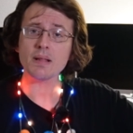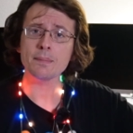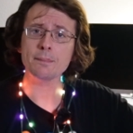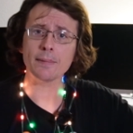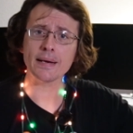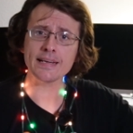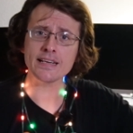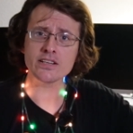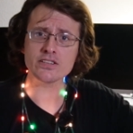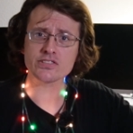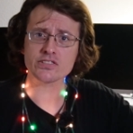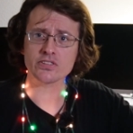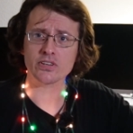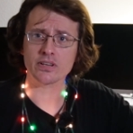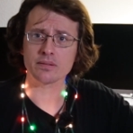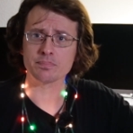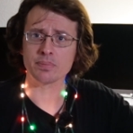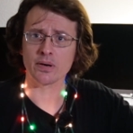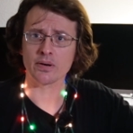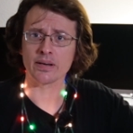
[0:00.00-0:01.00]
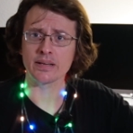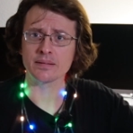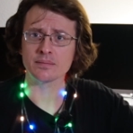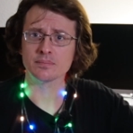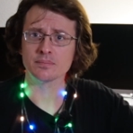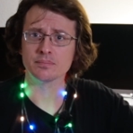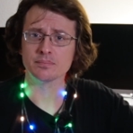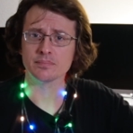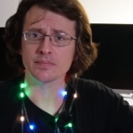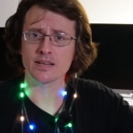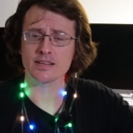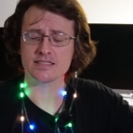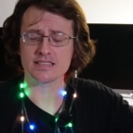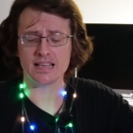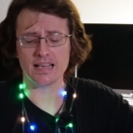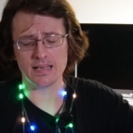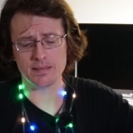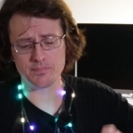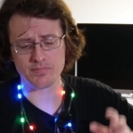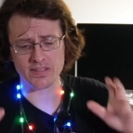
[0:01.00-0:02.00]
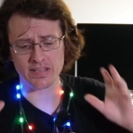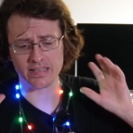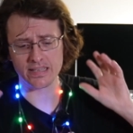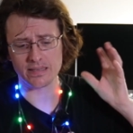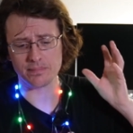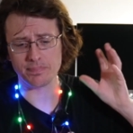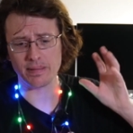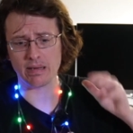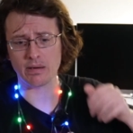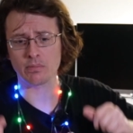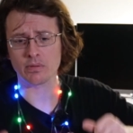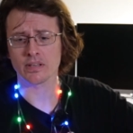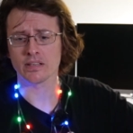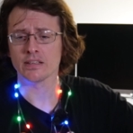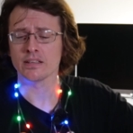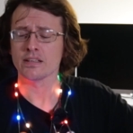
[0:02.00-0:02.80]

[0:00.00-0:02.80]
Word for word: my ears started burning because I'm thinking about,